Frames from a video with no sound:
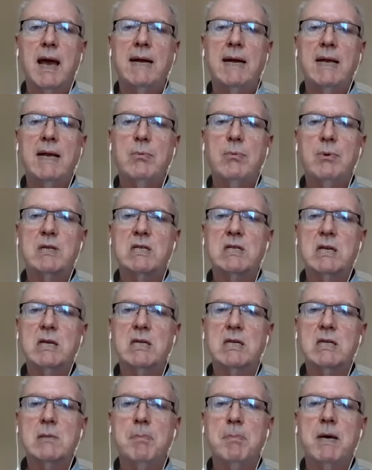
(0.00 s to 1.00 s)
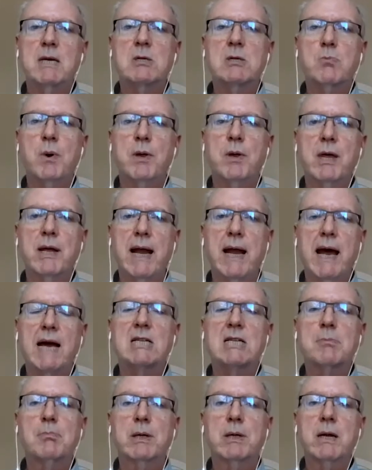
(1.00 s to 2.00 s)
and he was dismissed with an
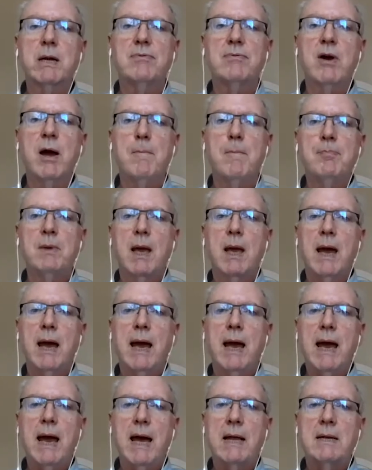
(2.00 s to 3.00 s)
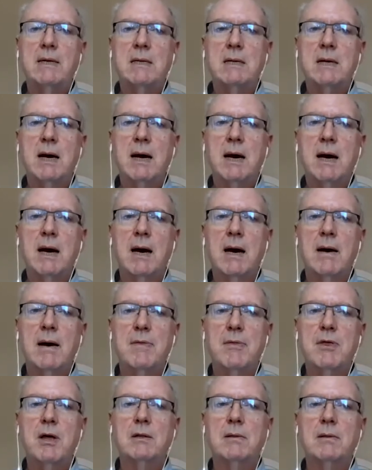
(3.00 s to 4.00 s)
expletive, and
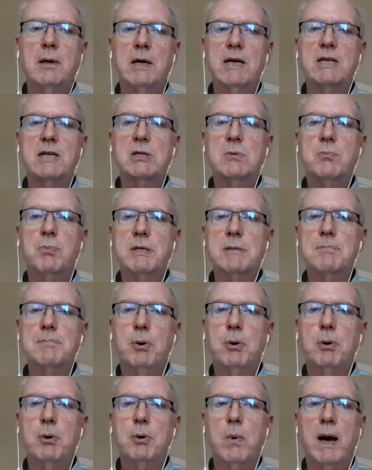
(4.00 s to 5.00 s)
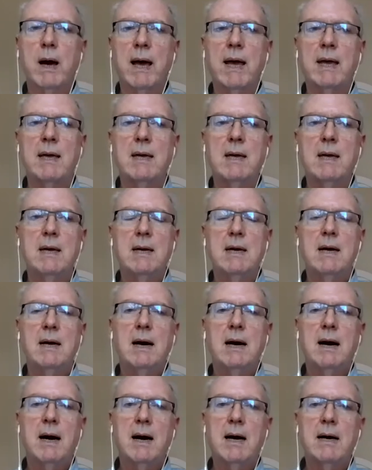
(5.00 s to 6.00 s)
the list was put away
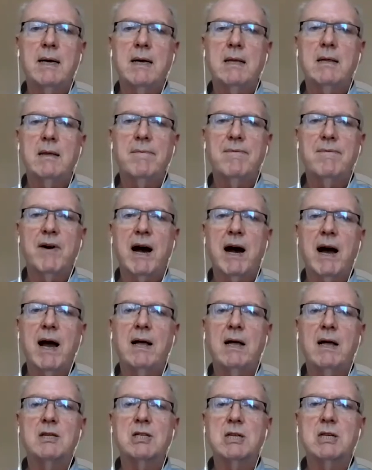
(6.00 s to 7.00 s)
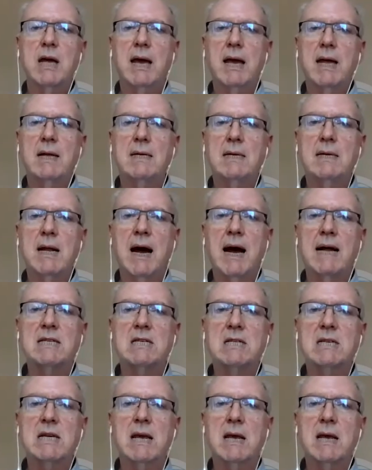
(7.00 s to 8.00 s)
in the files and
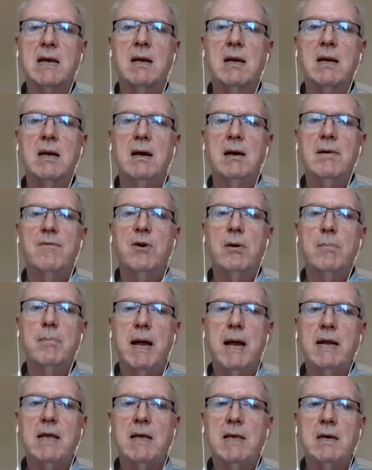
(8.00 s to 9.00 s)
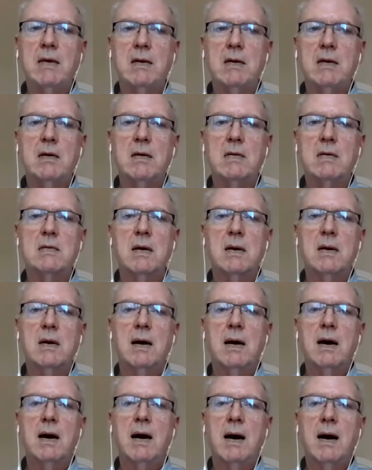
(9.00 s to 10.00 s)
not seen for many years.
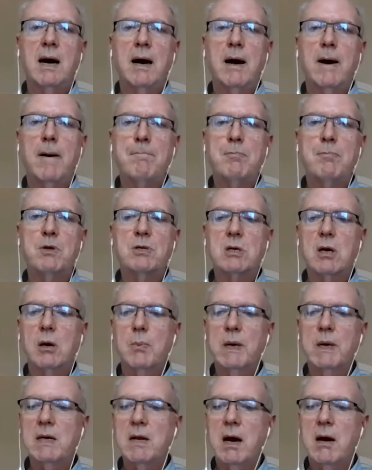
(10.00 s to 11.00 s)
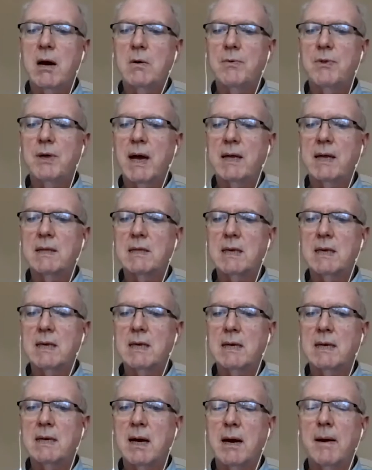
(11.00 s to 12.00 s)
So we know that
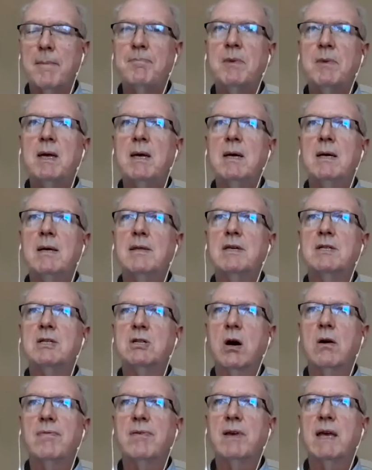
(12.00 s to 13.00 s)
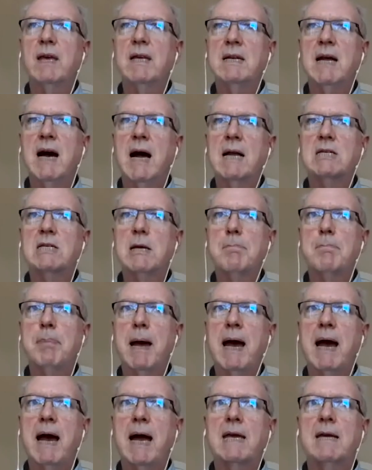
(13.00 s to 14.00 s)
the Soviet Nazi
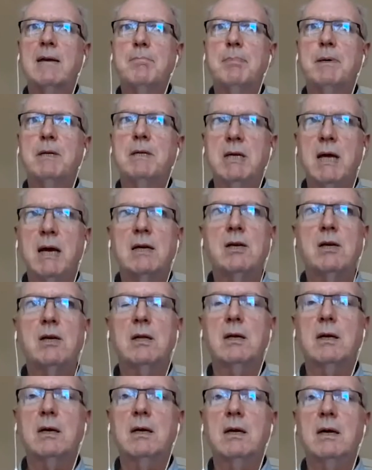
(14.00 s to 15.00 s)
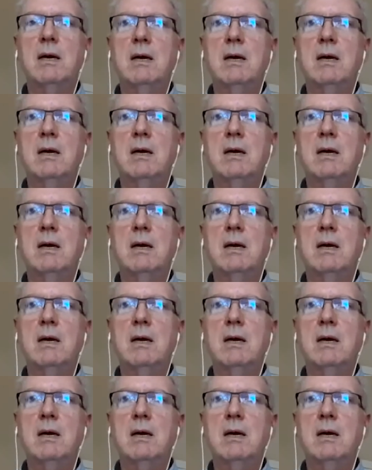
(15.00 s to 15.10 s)
pact in particular